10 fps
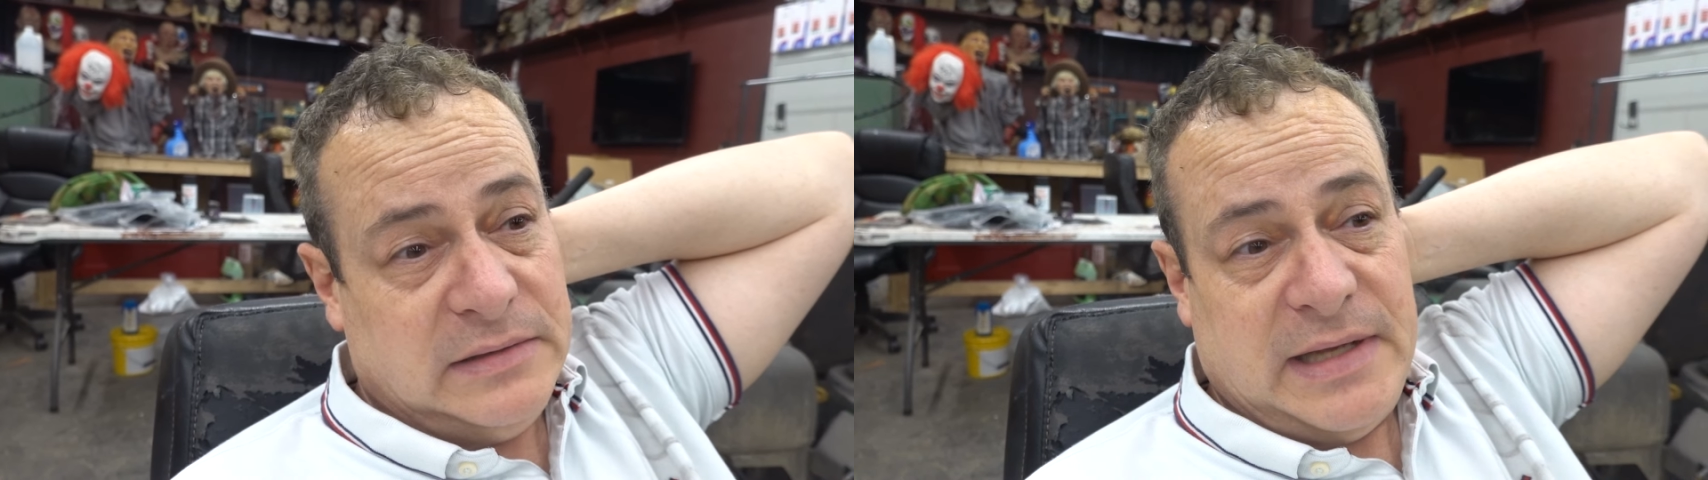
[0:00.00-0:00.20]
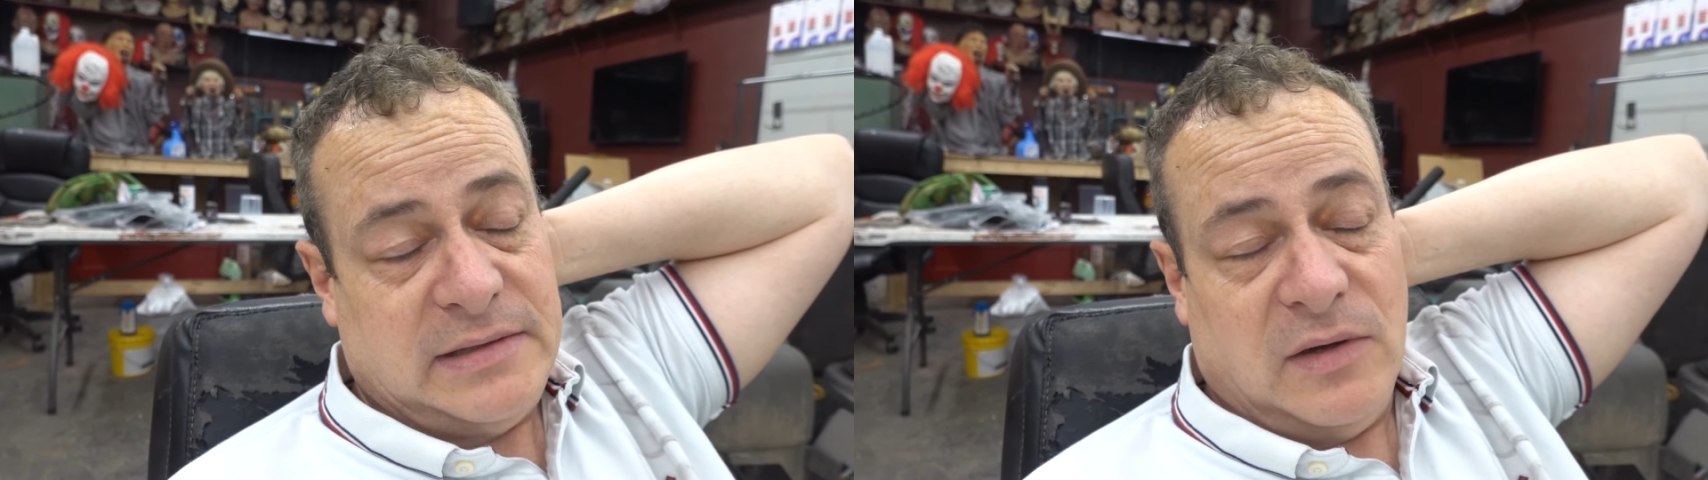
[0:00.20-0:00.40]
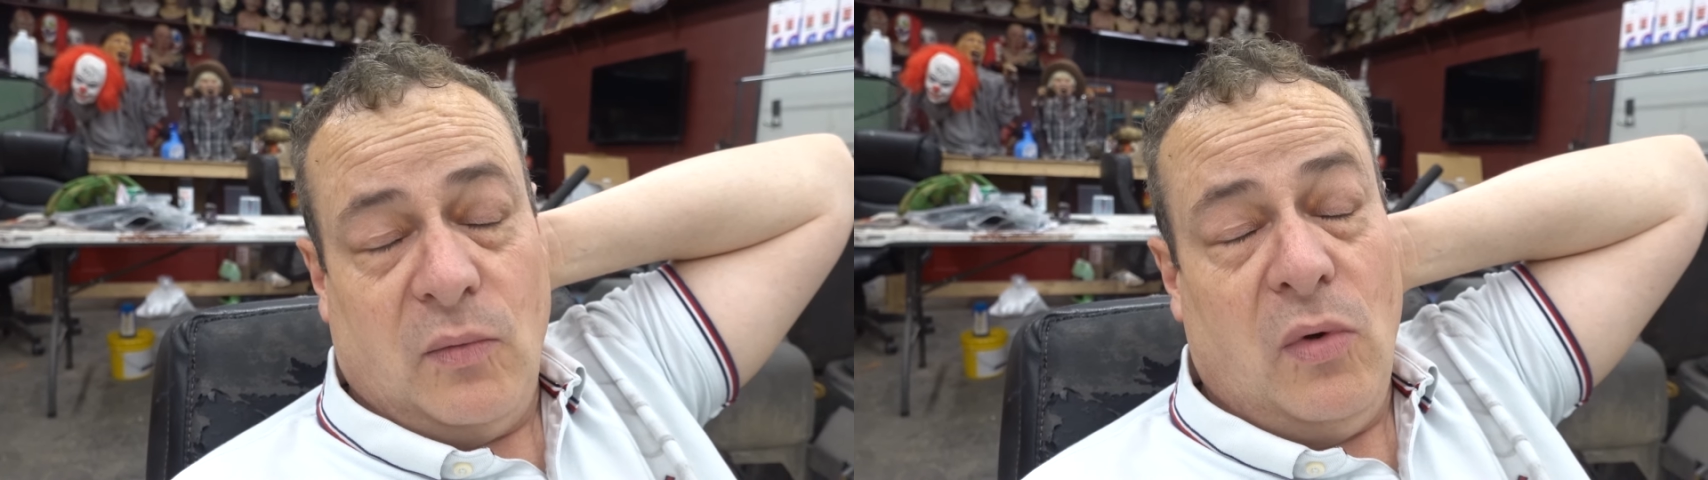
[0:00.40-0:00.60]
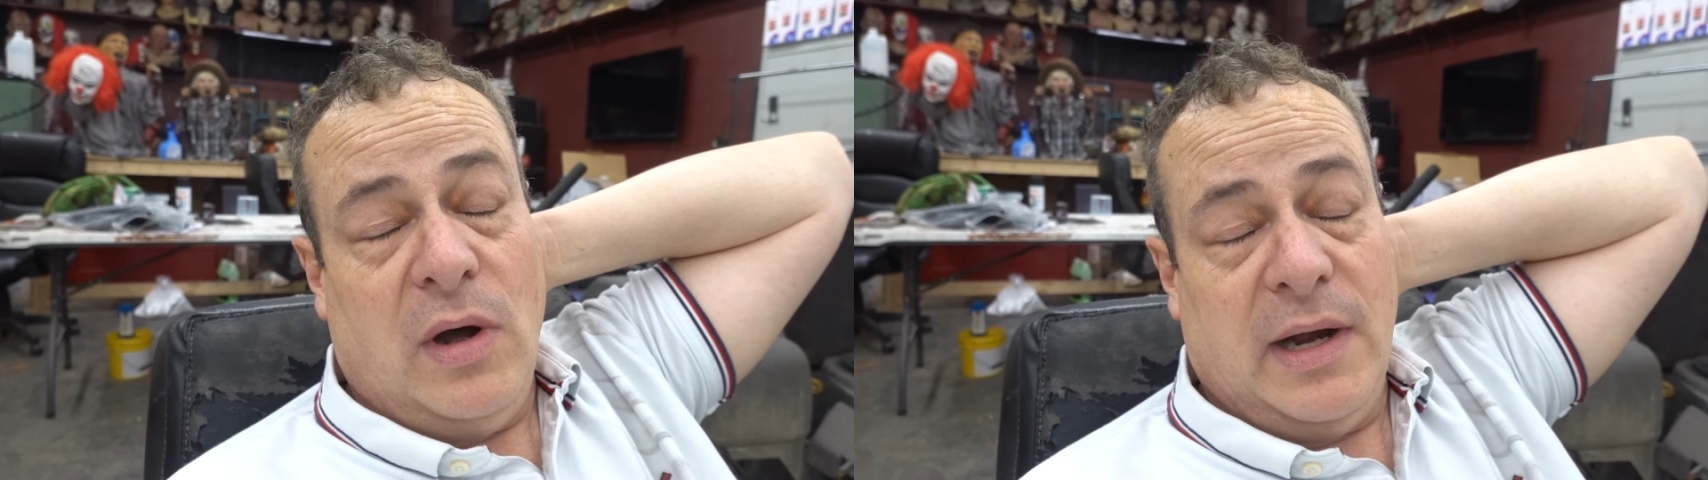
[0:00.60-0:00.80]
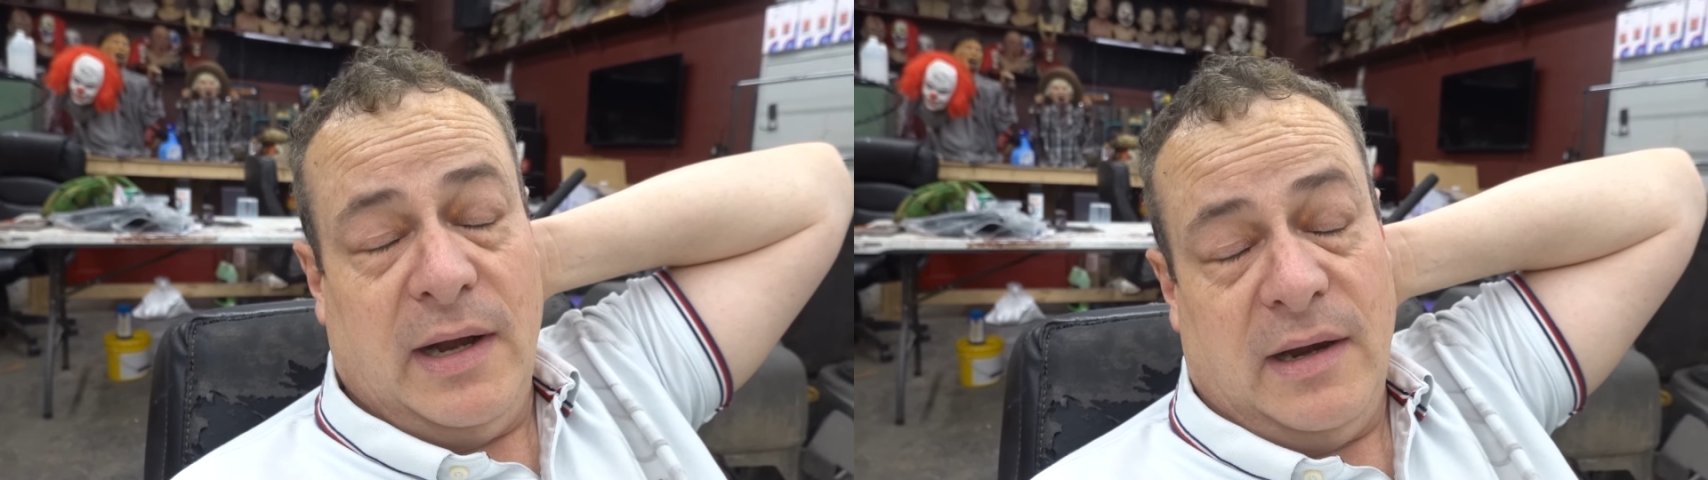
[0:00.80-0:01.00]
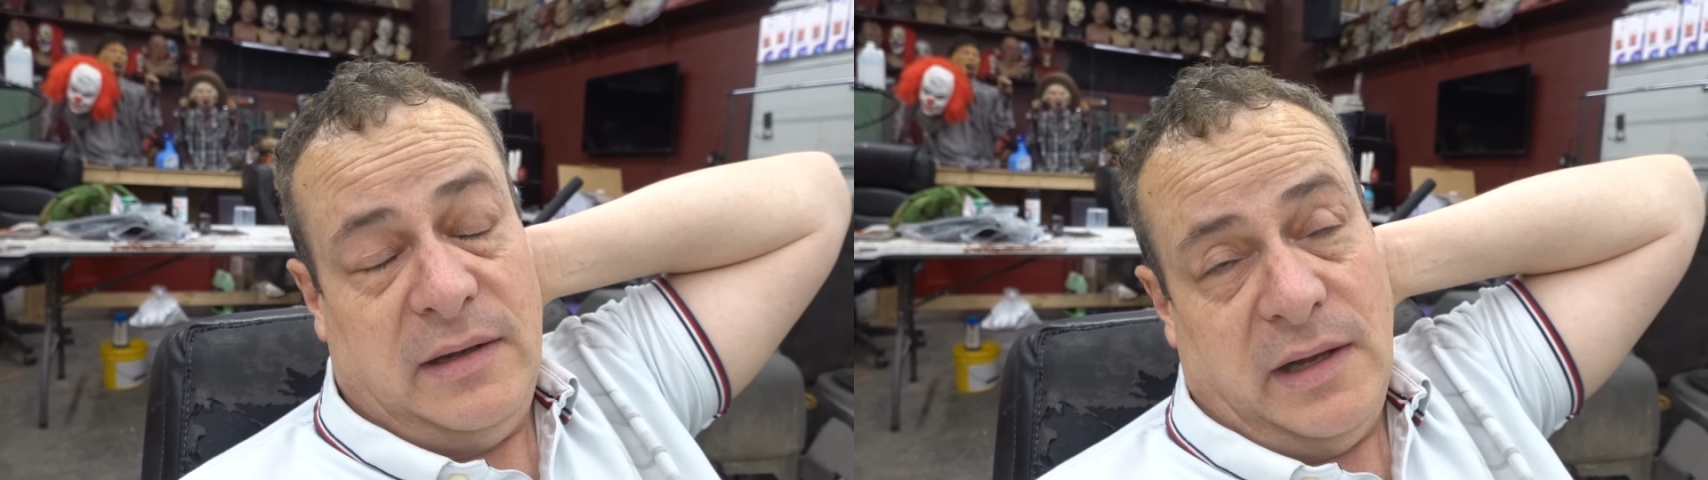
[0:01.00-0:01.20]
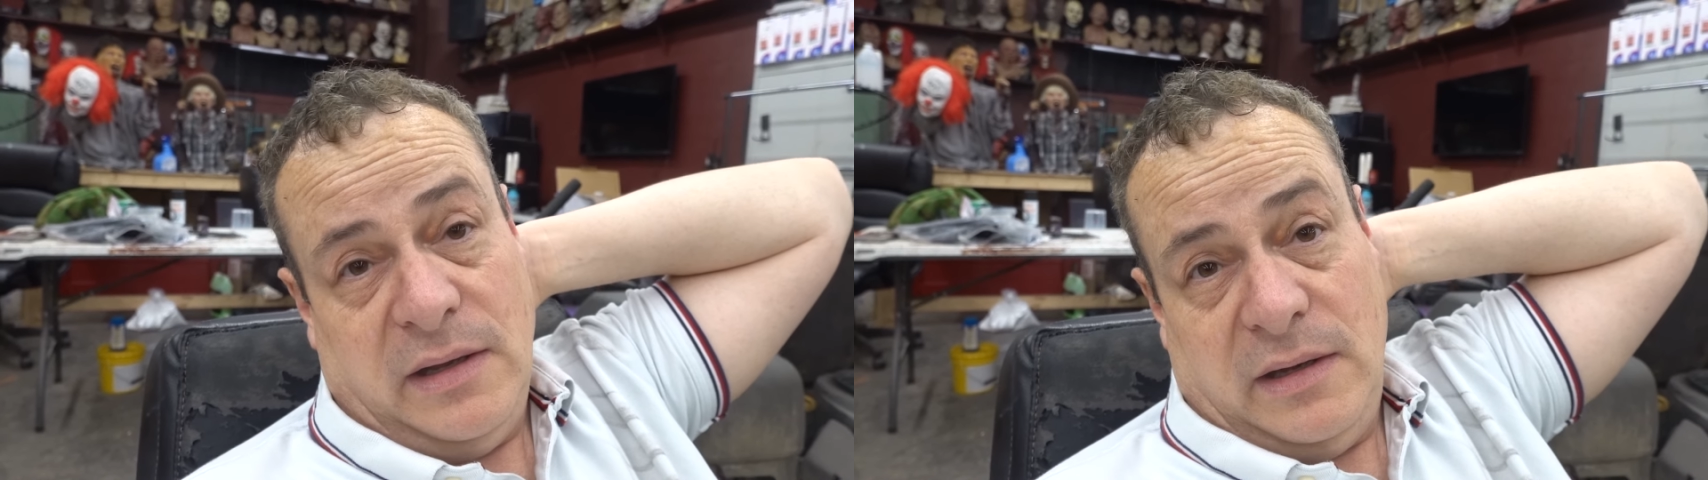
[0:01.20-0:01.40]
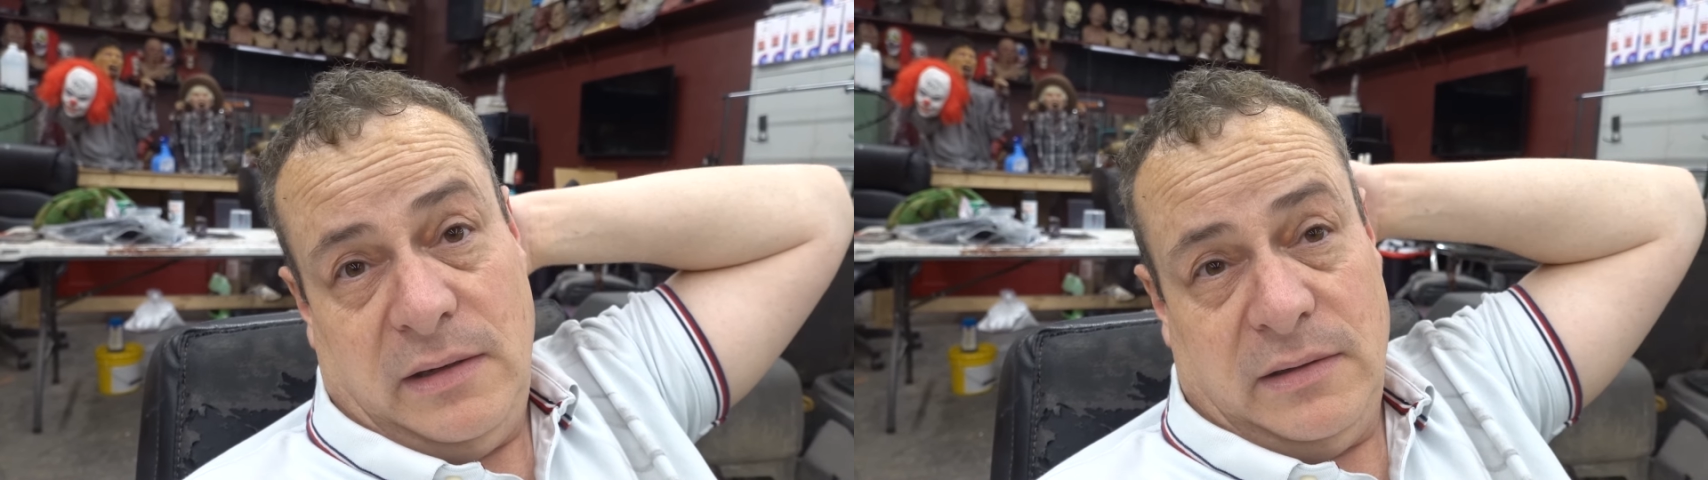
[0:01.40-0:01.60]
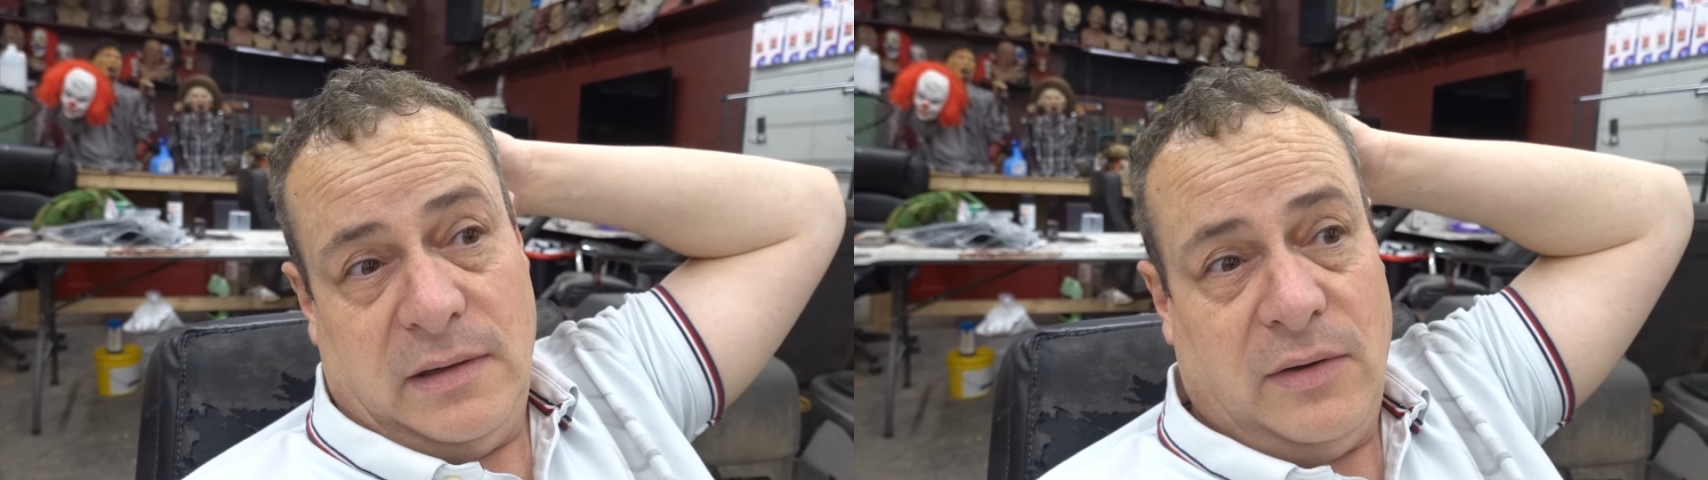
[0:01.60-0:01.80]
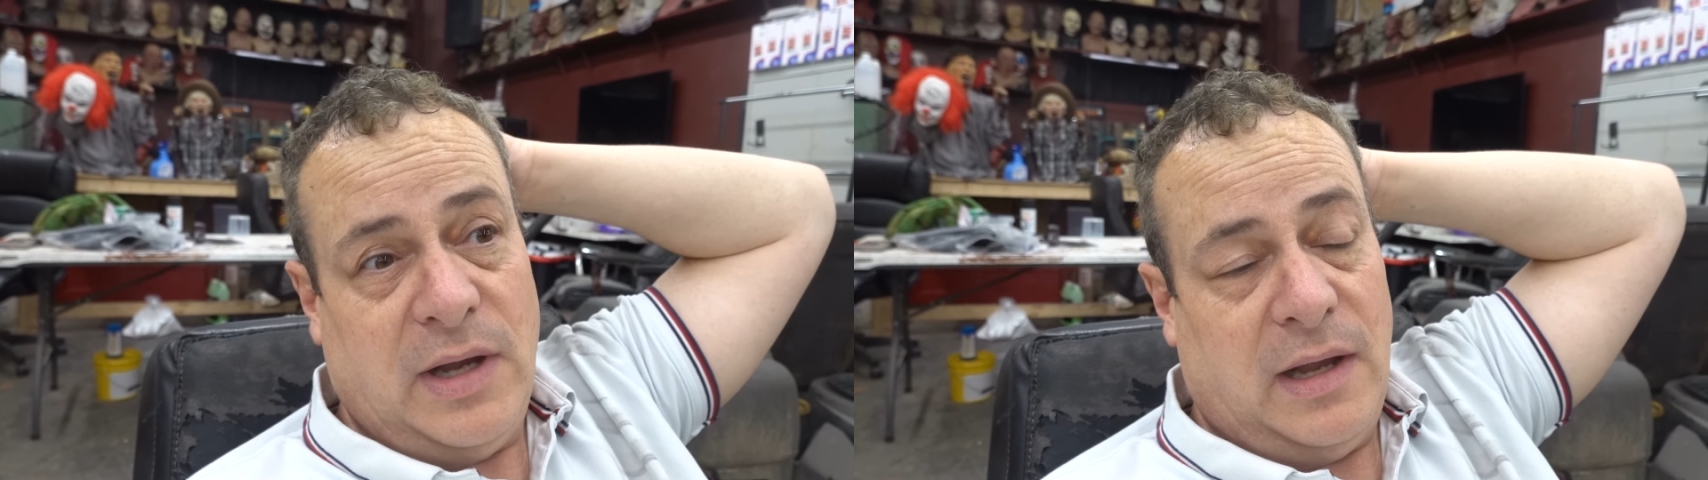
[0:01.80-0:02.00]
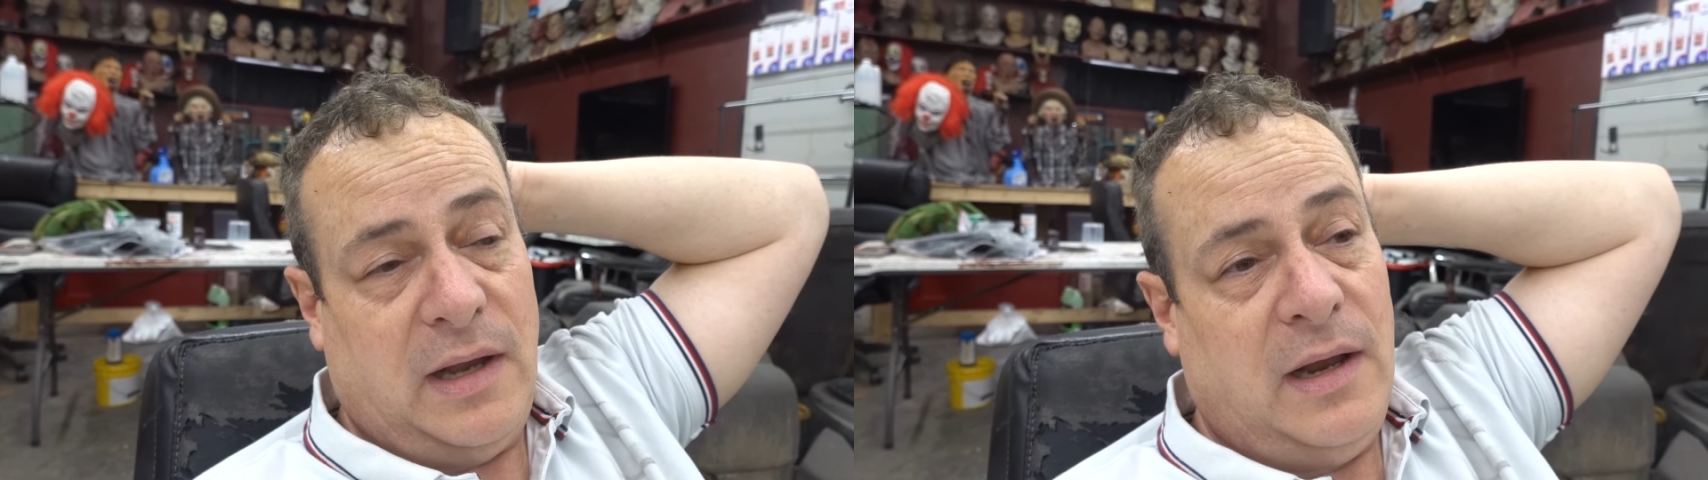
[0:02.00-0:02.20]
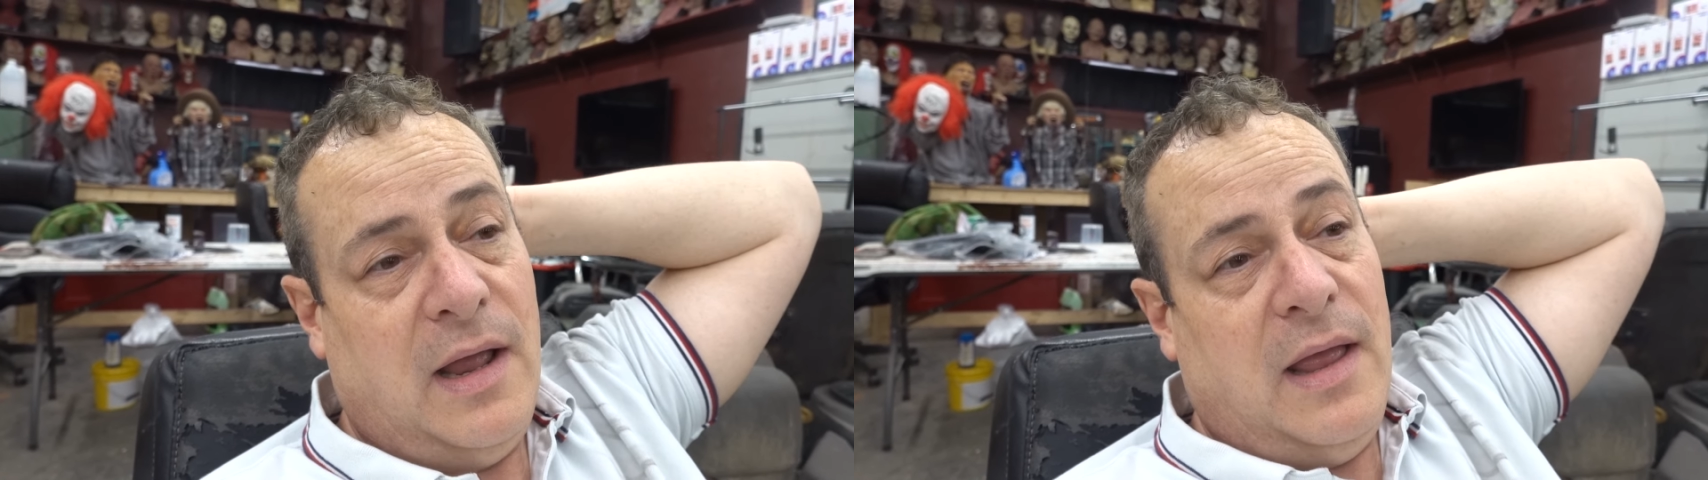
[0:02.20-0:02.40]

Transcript: That's a one and a done, okay?